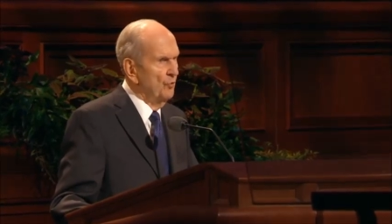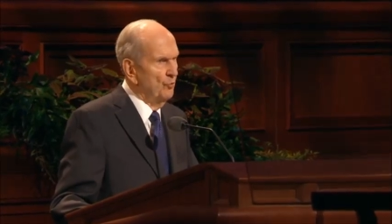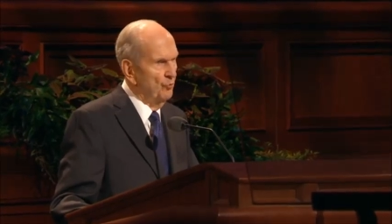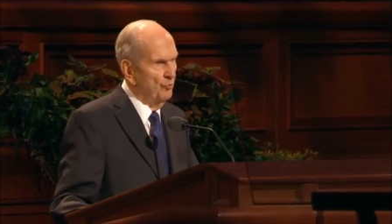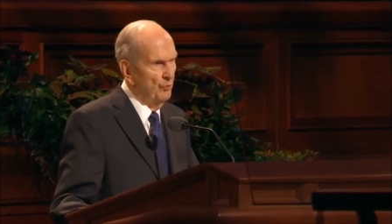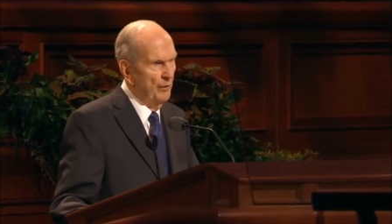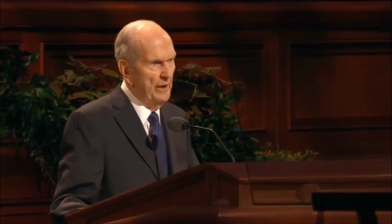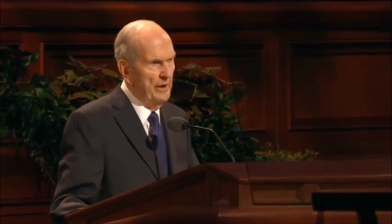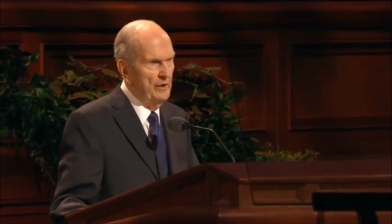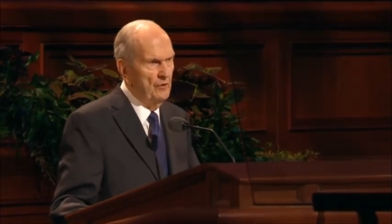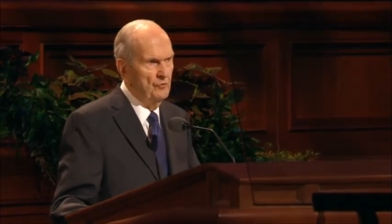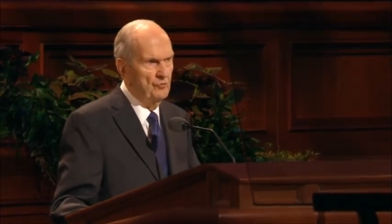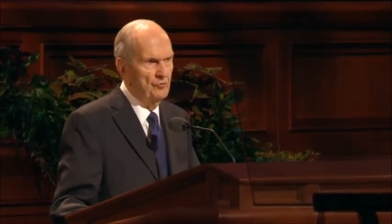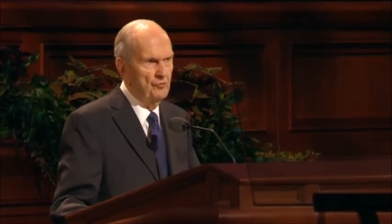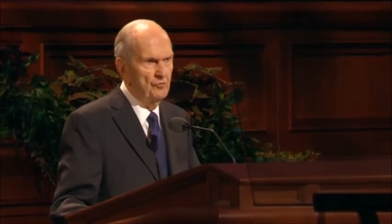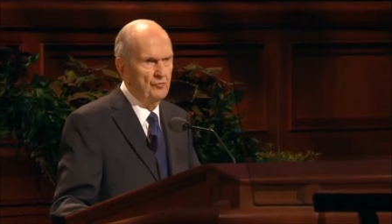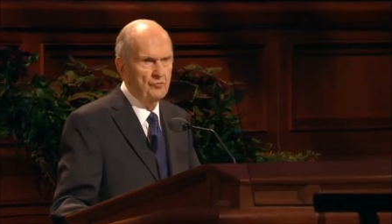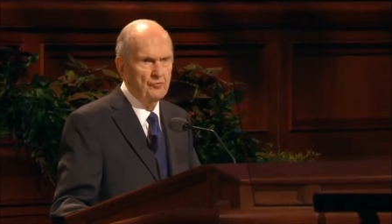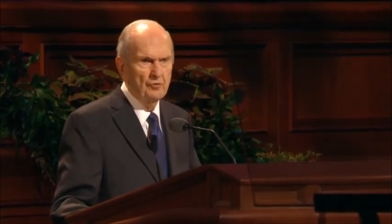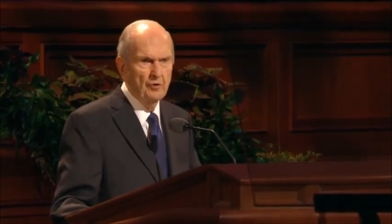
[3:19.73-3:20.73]

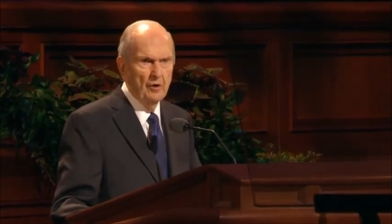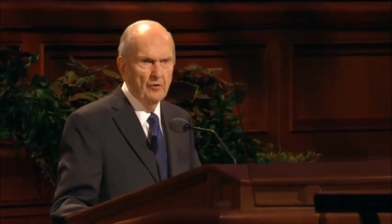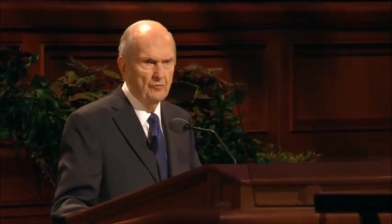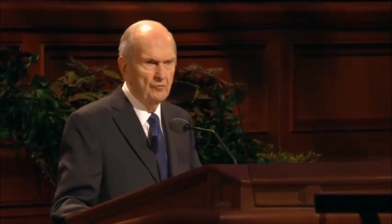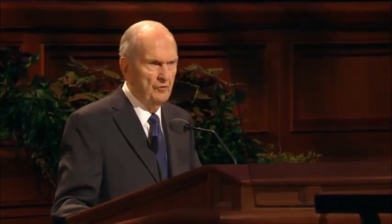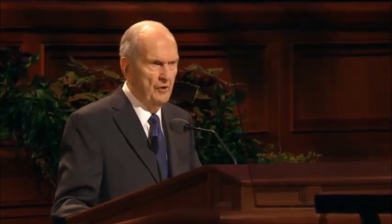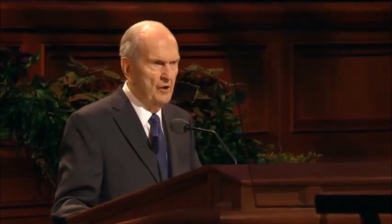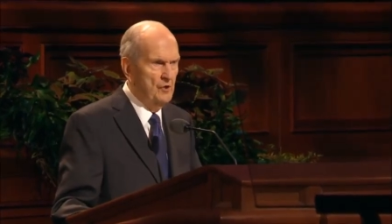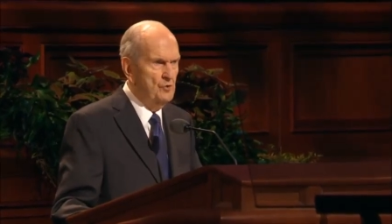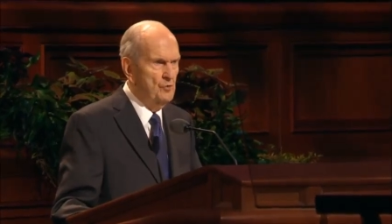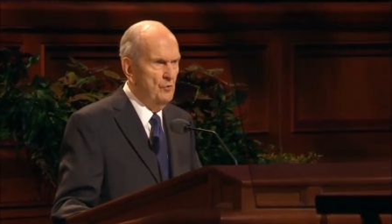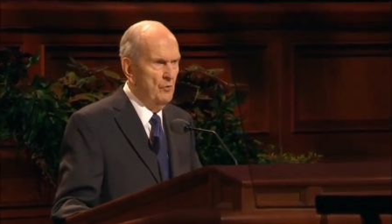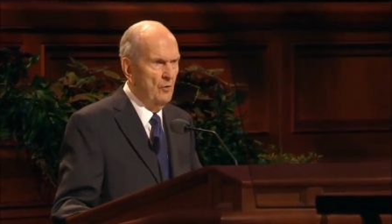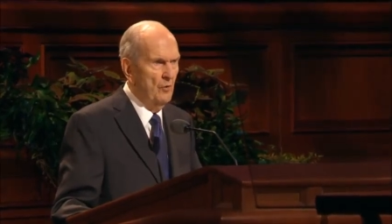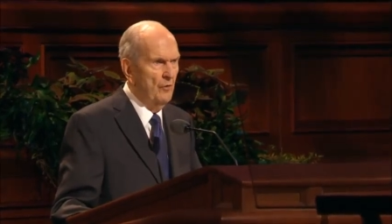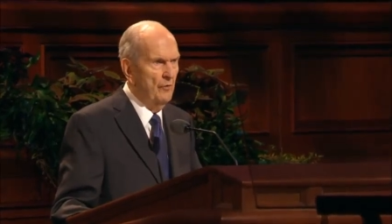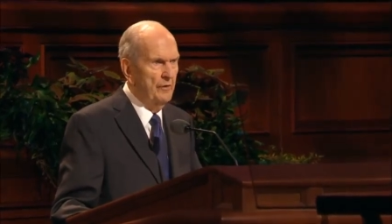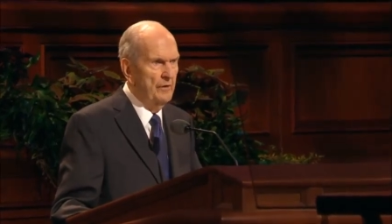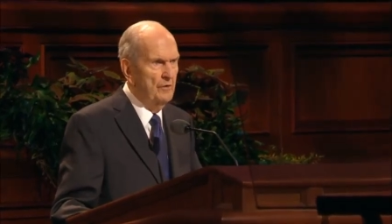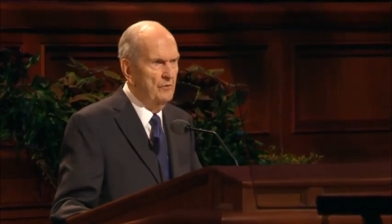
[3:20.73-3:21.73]
race, sexual
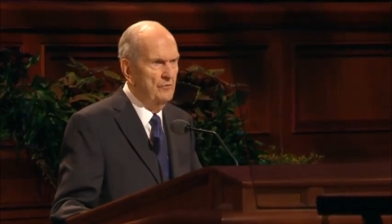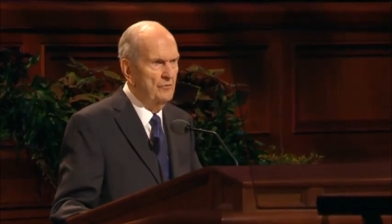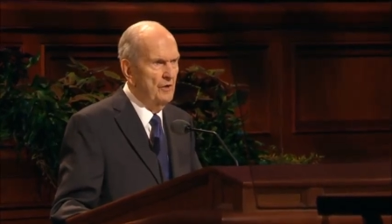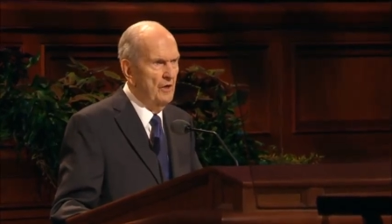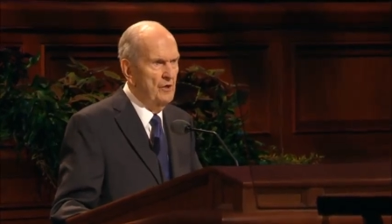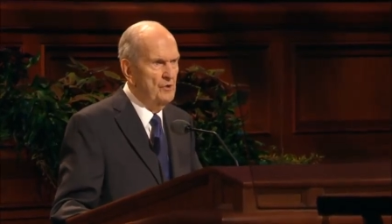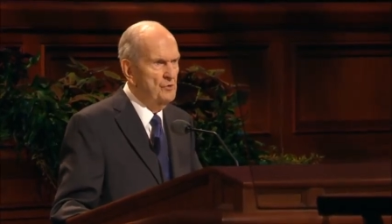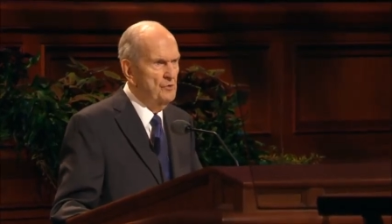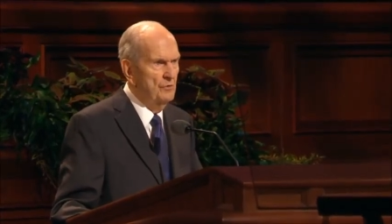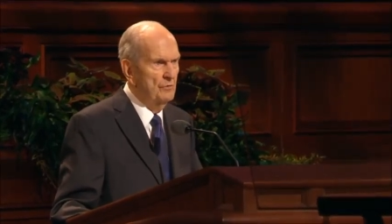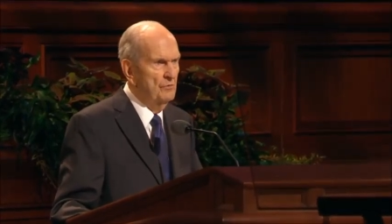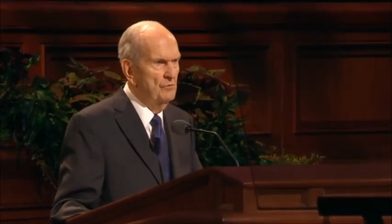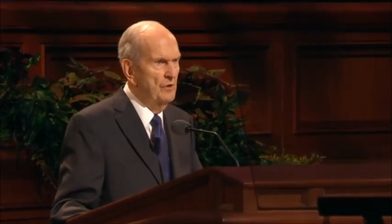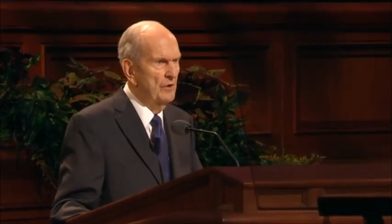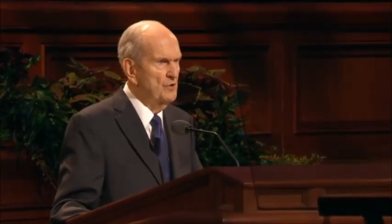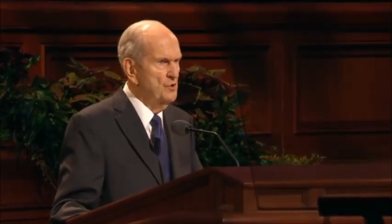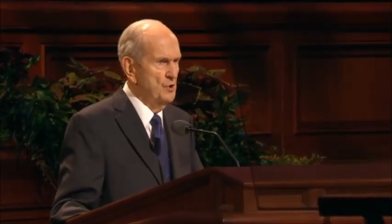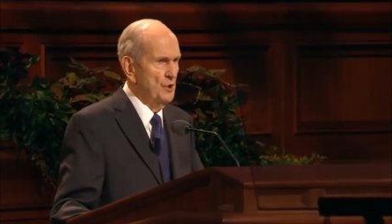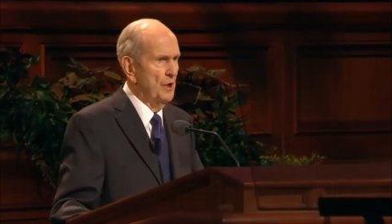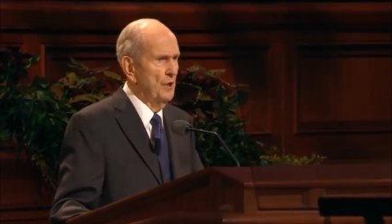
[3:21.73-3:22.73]
orientation,
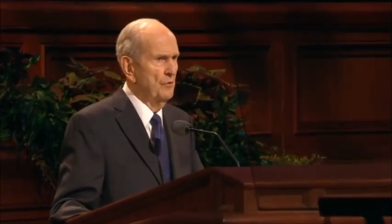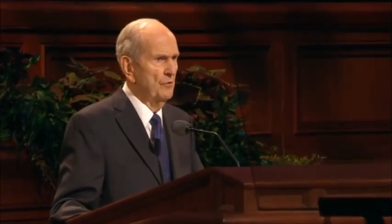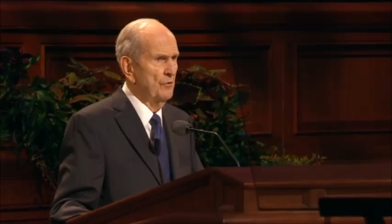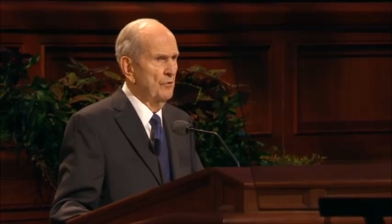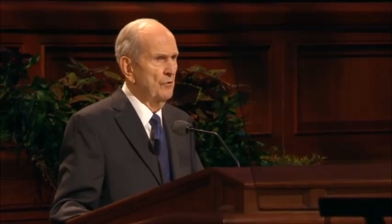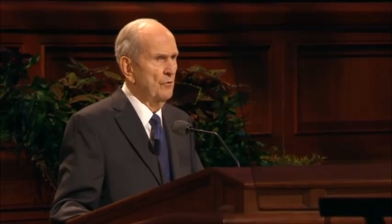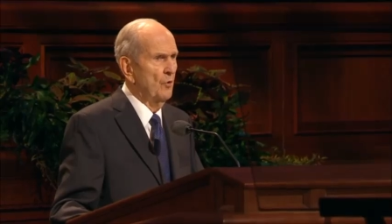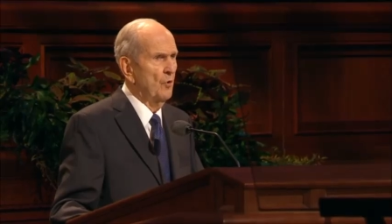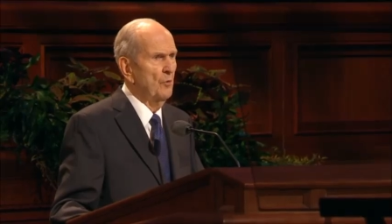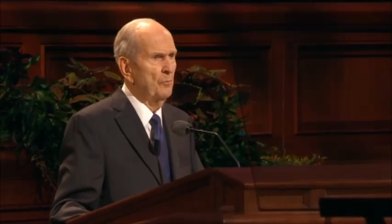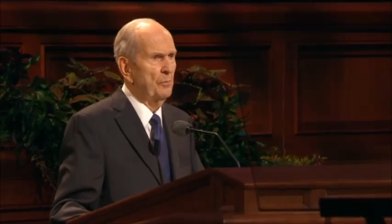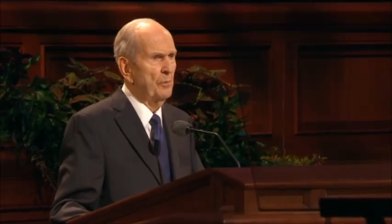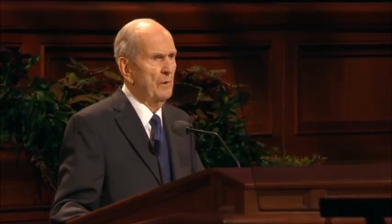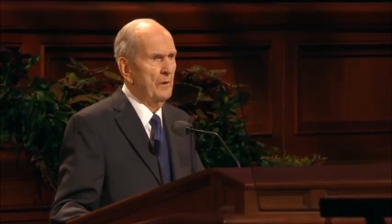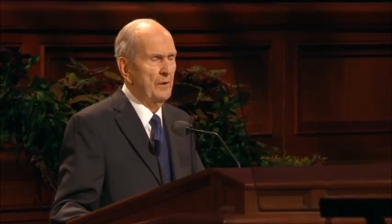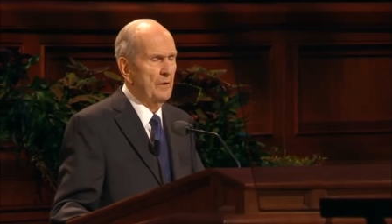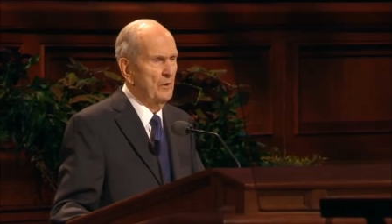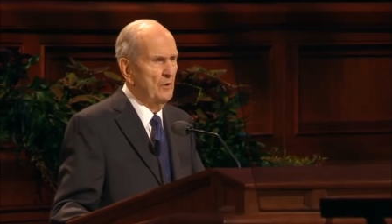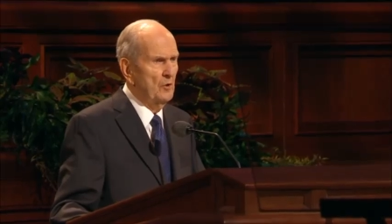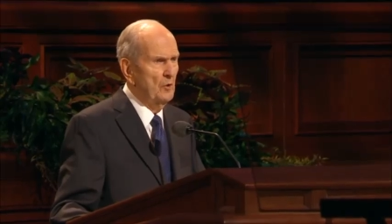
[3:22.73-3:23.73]
gender, or
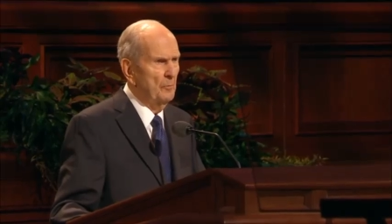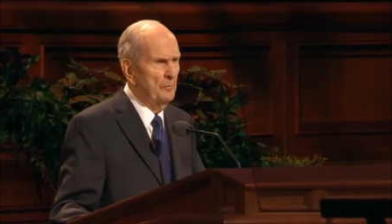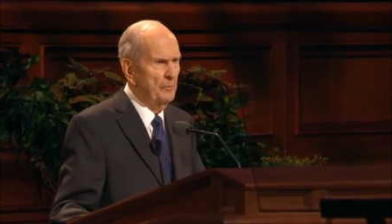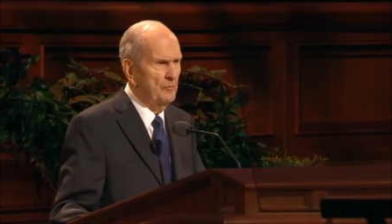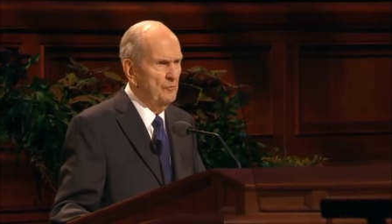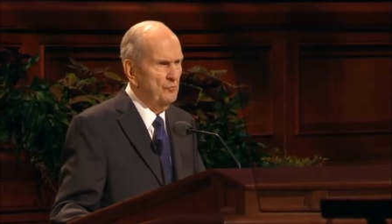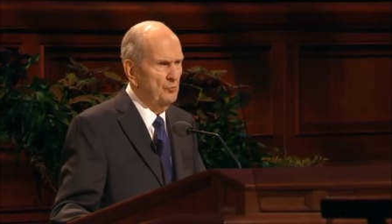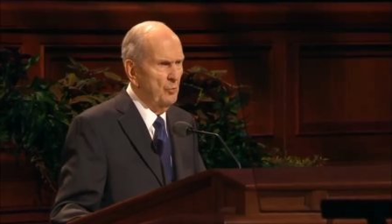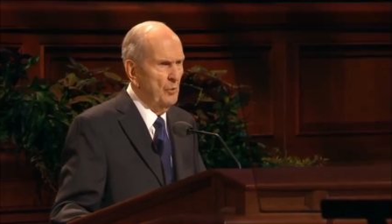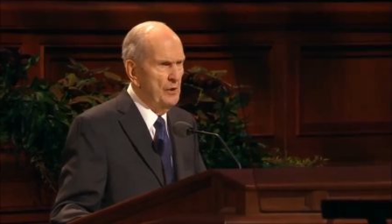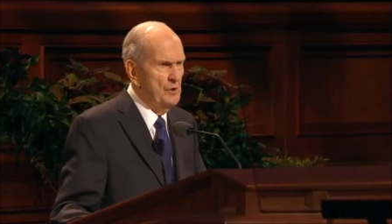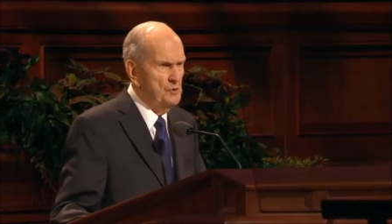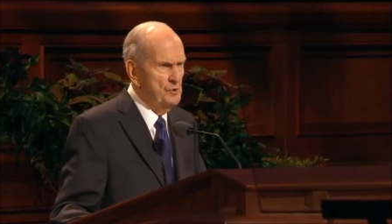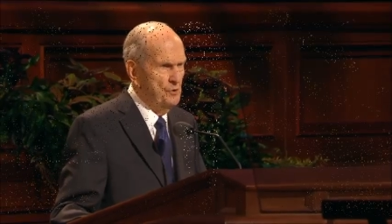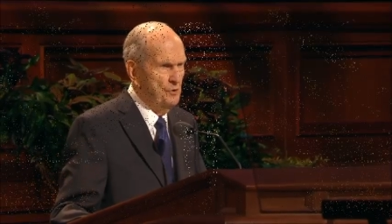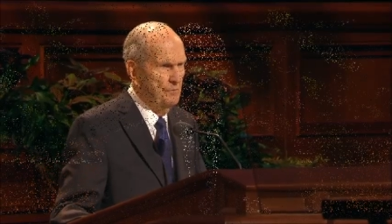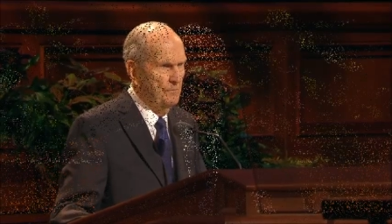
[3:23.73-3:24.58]
political persuasion